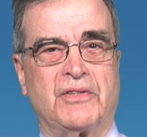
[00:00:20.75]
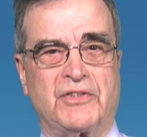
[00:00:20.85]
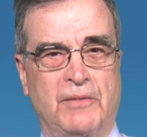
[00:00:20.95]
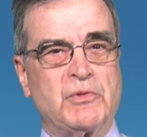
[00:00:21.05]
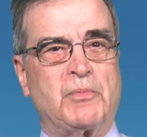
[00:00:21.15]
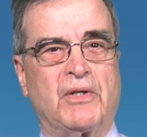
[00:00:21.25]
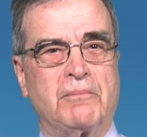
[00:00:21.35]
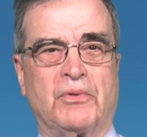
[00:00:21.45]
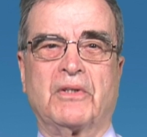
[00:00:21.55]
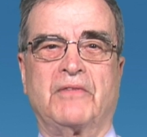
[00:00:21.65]
the
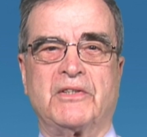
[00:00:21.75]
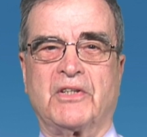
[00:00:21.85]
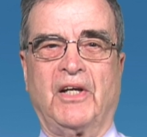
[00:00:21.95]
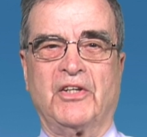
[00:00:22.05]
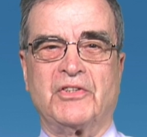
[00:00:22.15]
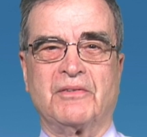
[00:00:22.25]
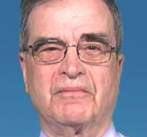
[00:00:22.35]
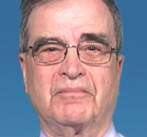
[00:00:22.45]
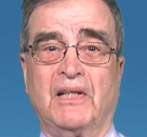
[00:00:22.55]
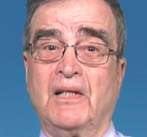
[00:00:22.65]
Simsbury Board of Education.
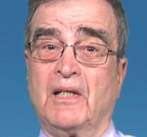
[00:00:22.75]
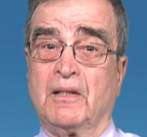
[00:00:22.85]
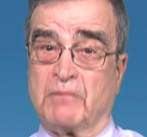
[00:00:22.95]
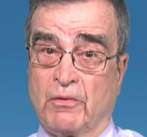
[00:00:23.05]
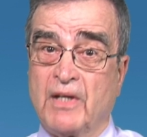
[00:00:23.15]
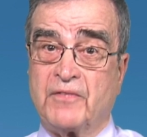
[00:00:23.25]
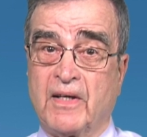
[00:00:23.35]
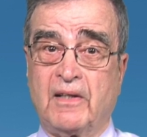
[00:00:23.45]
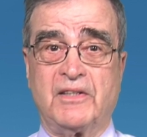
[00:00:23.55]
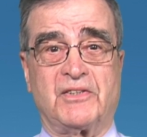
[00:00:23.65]
My wife
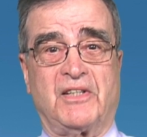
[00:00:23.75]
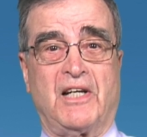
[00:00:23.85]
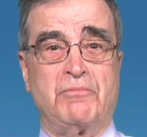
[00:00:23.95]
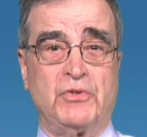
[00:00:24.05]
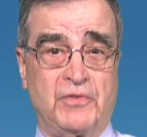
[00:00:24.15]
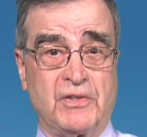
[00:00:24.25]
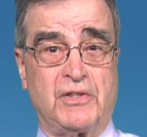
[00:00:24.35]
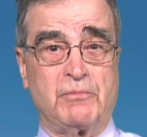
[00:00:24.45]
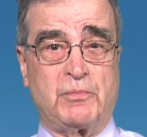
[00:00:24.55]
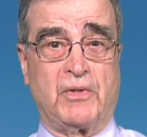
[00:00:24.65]
Annalise and I moved to
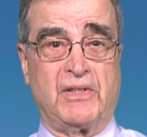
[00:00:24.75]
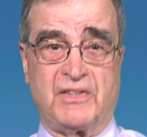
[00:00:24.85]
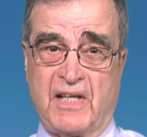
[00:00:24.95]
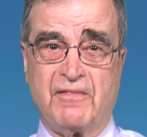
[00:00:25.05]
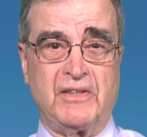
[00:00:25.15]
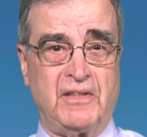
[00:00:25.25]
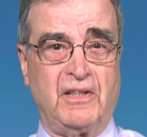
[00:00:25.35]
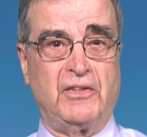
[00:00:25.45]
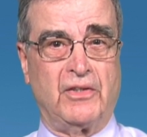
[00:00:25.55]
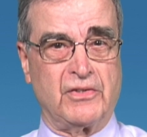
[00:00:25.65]
Simsbury
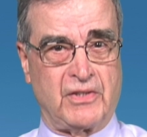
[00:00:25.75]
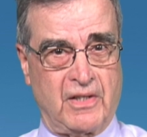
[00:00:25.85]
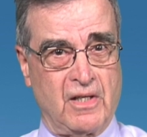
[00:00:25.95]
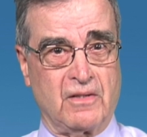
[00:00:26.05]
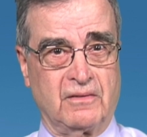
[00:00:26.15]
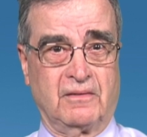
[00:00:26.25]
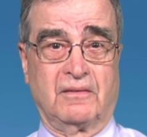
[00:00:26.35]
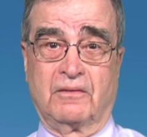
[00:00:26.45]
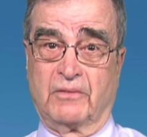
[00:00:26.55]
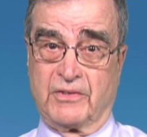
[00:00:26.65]
17 years ago.
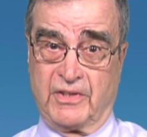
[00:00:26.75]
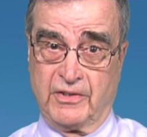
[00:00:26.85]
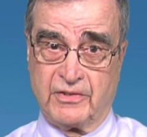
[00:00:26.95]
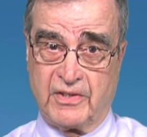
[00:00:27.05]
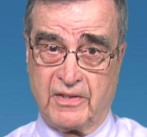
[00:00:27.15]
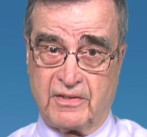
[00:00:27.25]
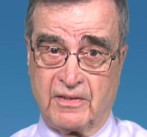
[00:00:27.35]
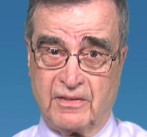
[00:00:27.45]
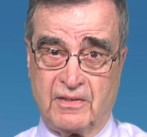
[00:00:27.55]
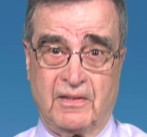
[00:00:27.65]
We're senior
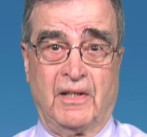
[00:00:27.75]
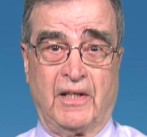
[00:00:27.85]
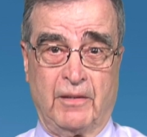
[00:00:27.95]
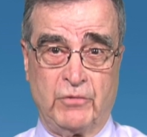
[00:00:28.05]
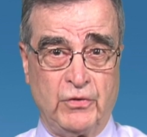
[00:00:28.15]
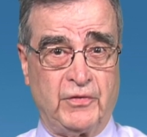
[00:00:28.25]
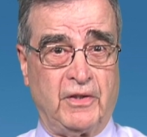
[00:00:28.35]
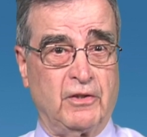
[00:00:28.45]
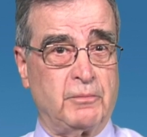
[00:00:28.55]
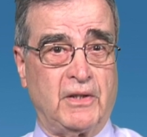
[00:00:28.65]
citizens and moved
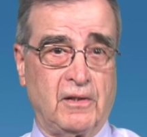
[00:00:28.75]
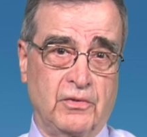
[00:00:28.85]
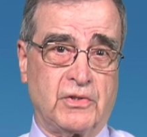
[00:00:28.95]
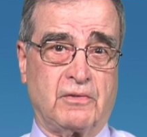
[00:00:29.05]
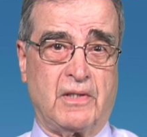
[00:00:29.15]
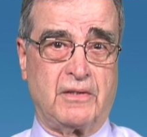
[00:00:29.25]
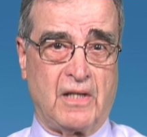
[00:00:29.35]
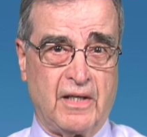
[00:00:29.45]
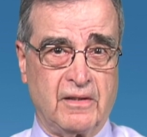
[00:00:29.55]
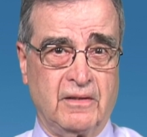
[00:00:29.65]
here to be close to our
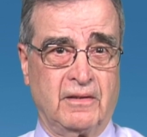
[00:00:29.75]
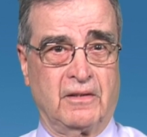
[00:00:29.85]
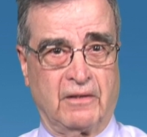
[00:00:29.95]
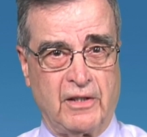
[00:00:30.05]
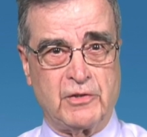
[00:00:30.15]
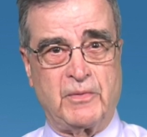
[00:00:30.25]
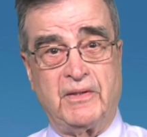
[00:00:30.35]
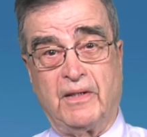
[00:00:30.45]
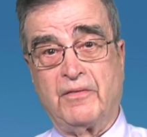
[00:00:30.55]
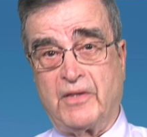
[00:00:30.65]
daughter, her
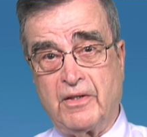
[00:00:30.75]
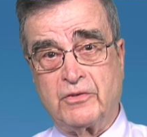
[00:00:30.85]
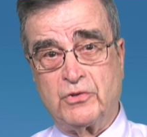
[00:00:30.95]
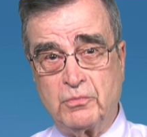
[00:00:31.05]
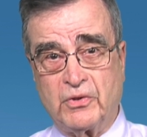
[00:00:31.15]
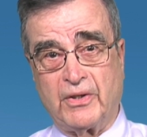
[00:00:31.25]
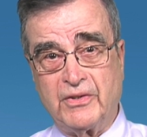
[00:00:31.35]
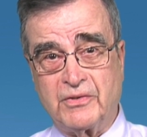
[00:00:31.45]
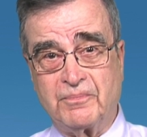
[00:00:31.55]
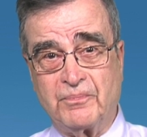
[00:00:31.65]
husband, and their two
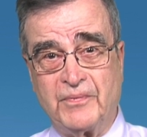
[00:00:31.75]
boys.